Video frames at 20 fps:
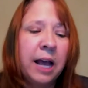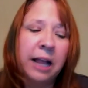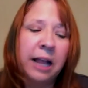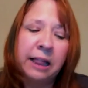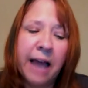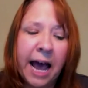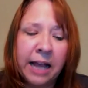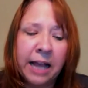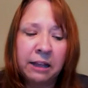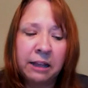
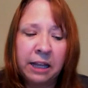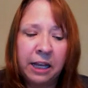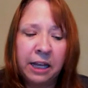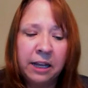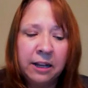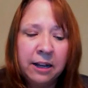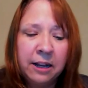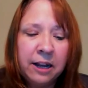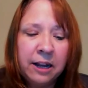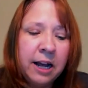Lastly,
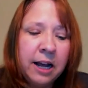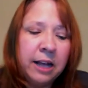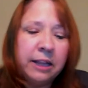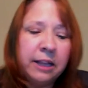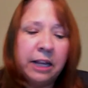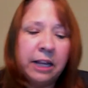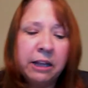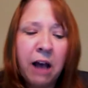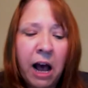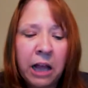
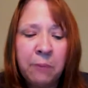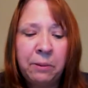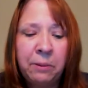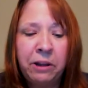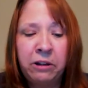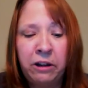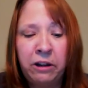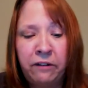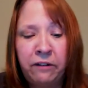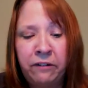this
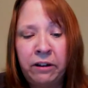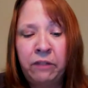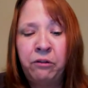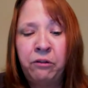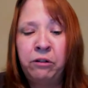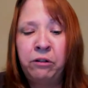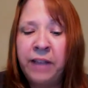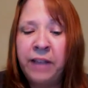hospice service will